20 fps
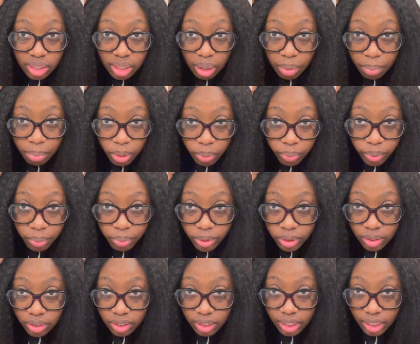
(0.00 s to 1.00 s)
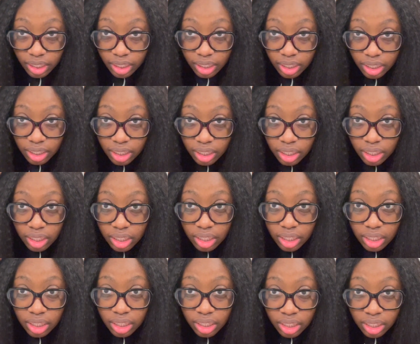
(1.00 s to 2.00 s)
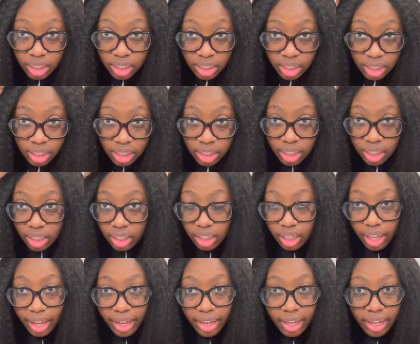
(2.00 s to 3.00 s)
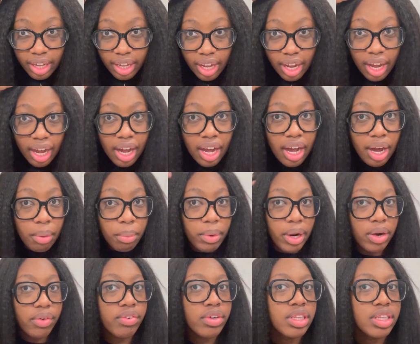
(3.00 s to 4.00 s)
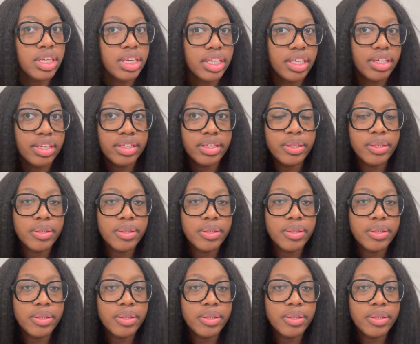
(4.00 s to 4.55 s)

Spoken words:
but we will see. Like, I'm not really